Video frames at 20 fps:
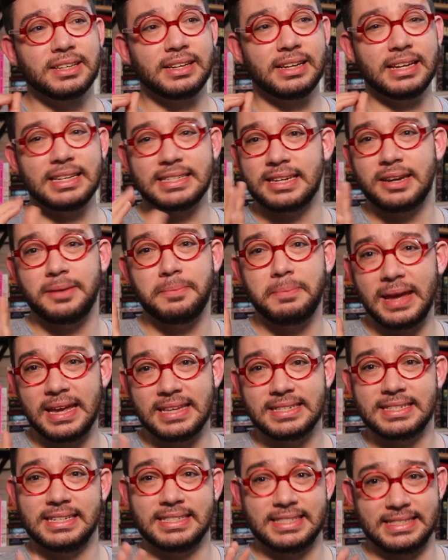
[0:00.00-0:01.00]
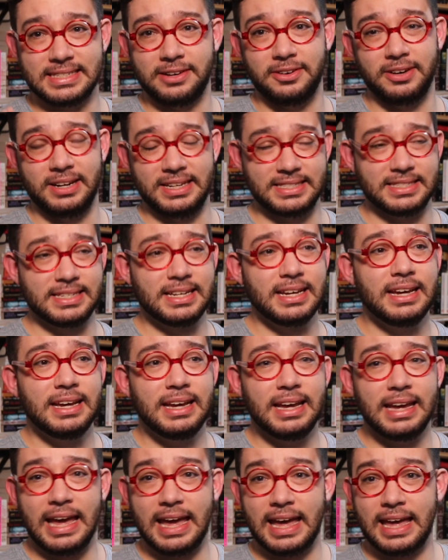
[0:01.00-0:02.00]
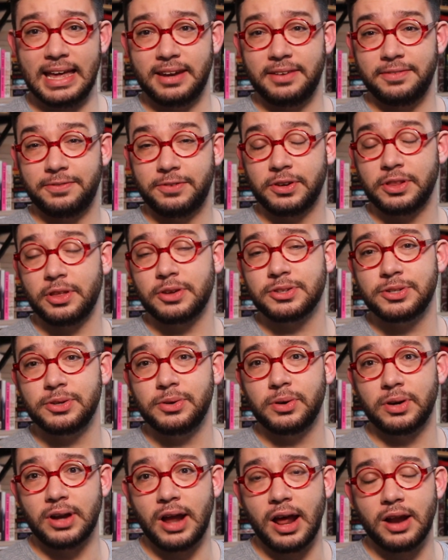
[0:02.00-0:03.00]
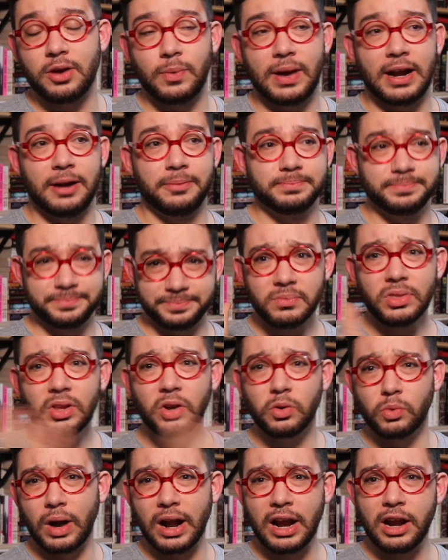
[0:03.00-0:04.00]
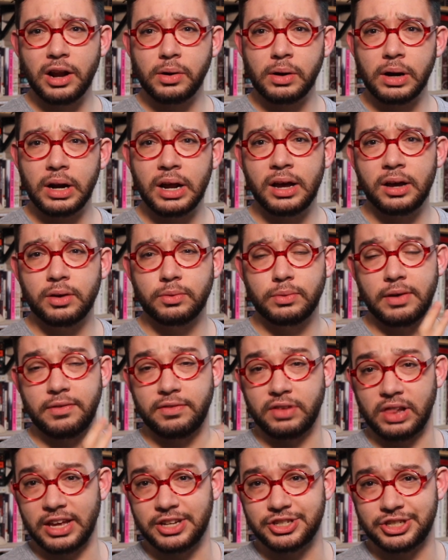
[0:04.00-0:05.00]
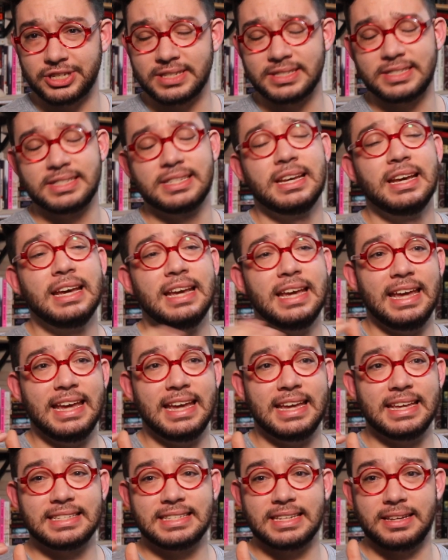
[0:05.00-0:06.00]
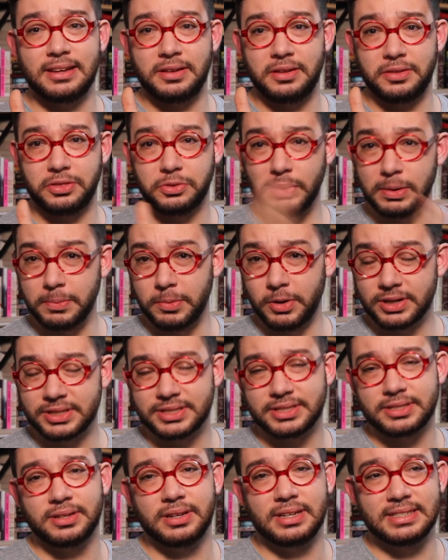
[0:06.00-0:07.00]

is an amazing series. And for those who are not aware, Area Revelations is 3 books.